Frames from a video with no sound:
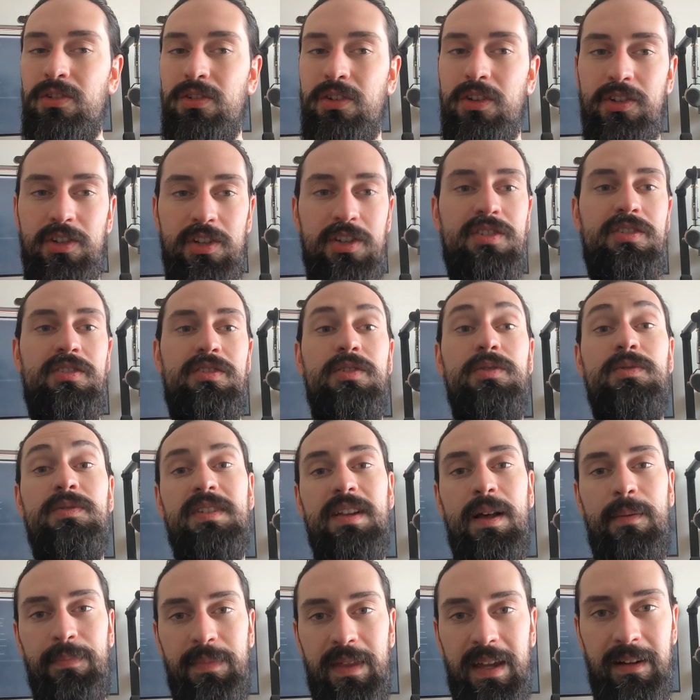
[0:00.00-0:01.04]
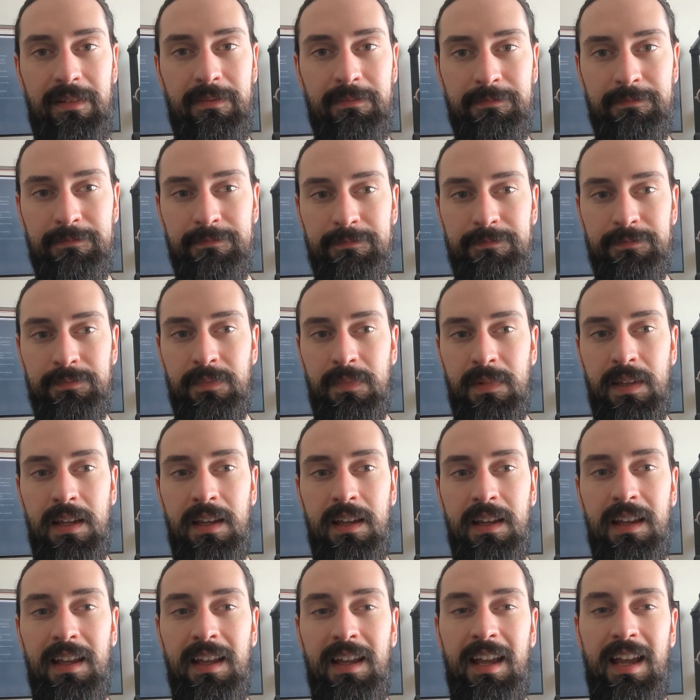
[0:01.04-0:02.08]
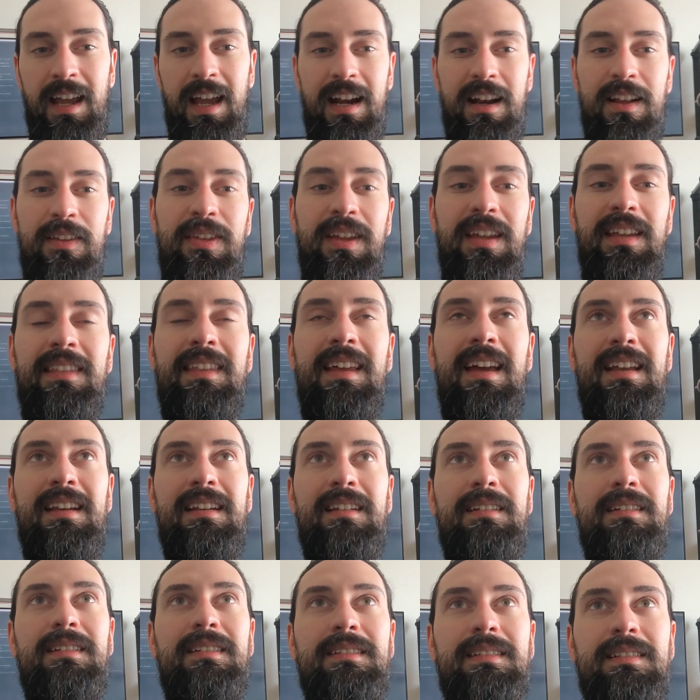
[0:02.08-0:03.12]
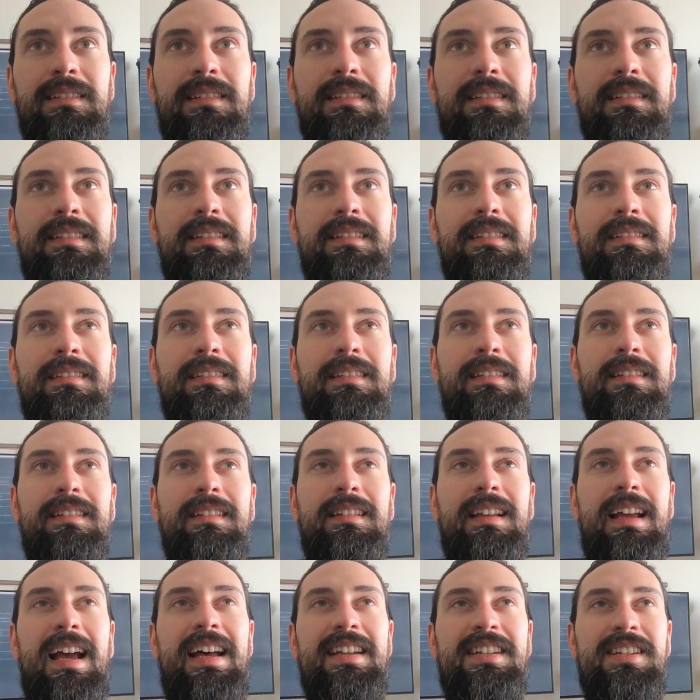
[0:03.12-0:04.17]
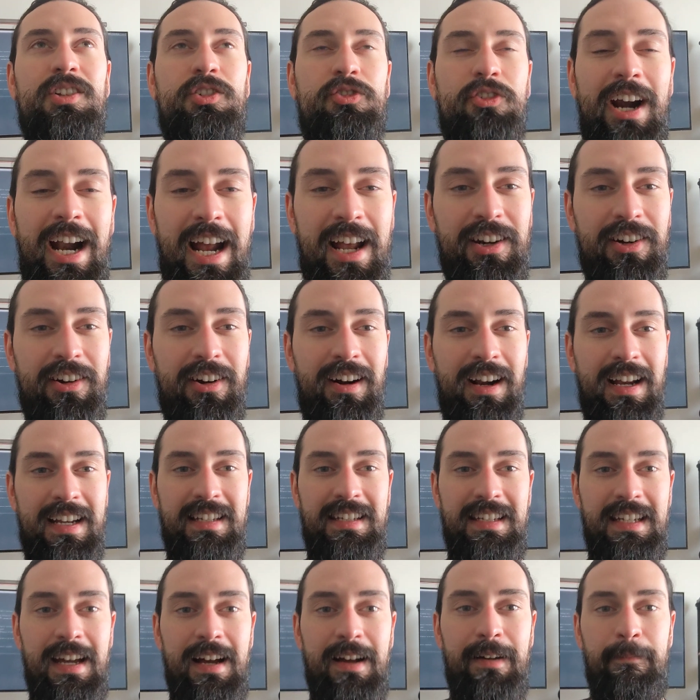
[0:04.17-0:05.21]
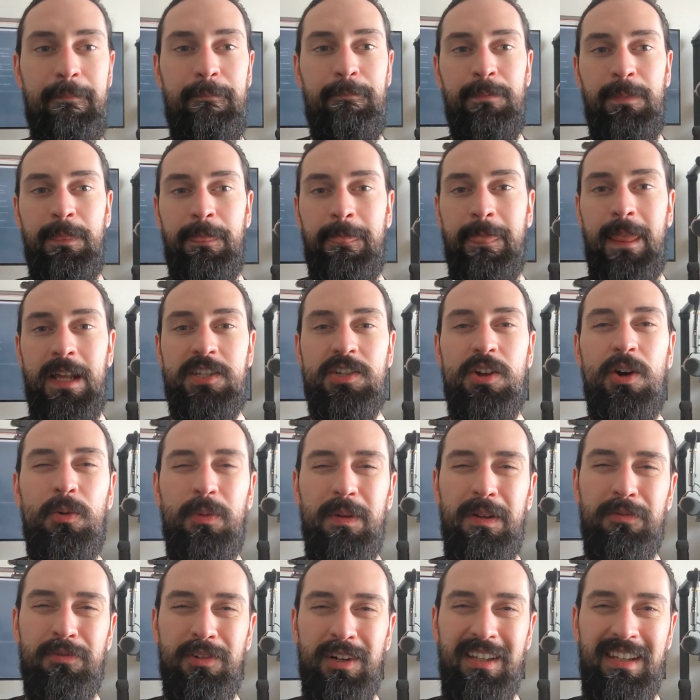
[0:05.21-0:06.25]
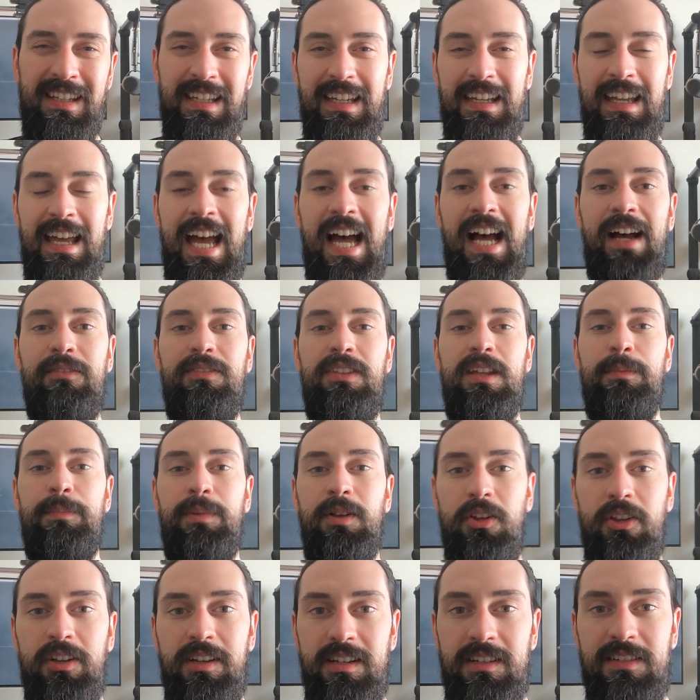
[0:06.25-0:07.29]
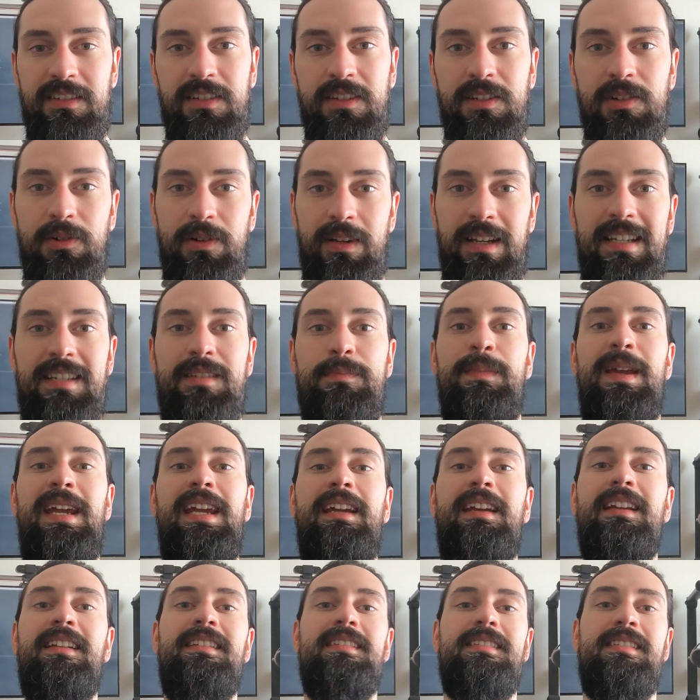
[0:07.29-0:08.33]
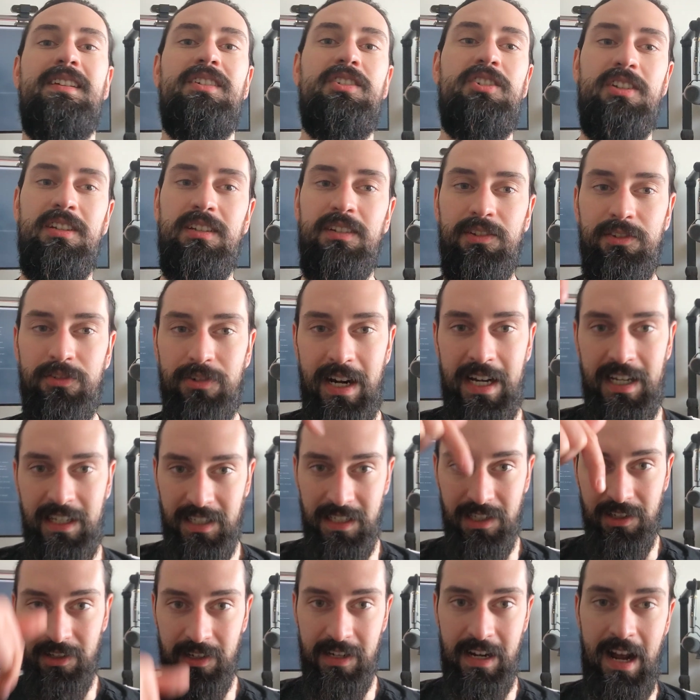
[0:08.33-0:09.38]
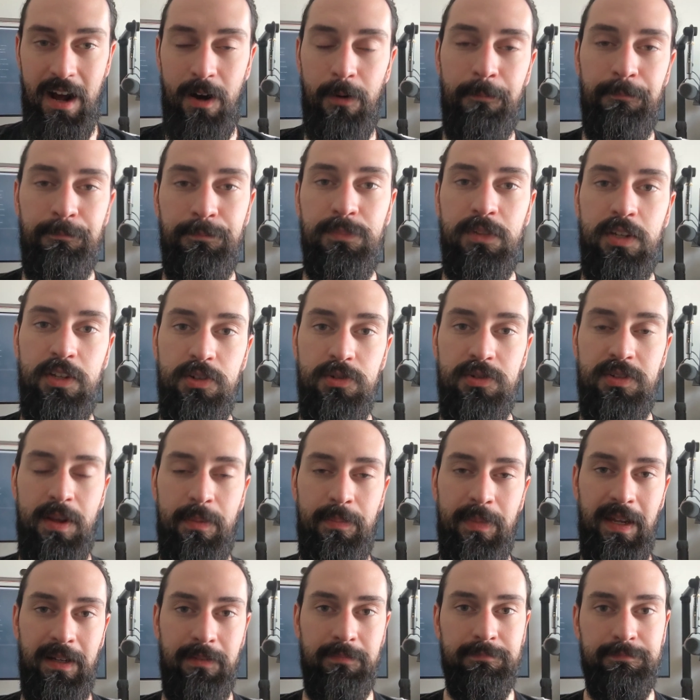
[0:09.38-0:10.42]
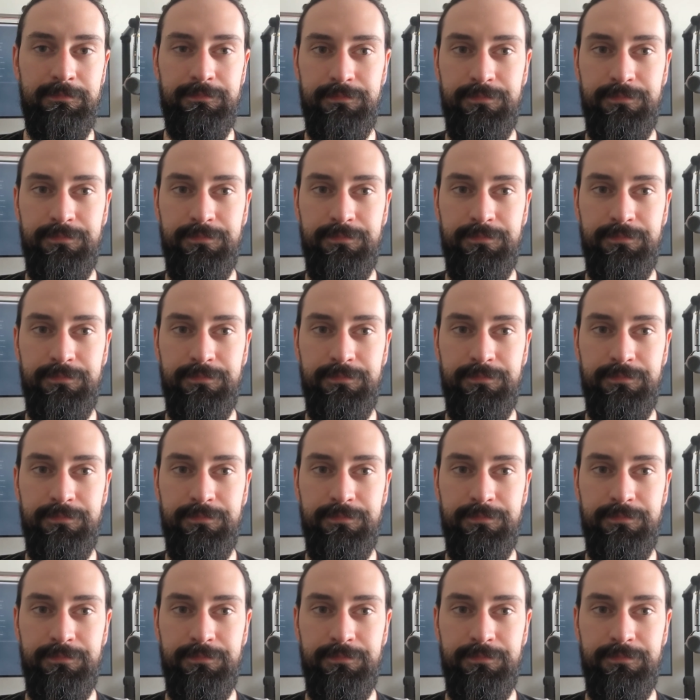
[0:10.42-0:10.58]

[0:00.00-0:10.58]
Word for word: to just do something. And I think that as a grander idea, that's all we really have the ability to do is make a decision right here now to do something.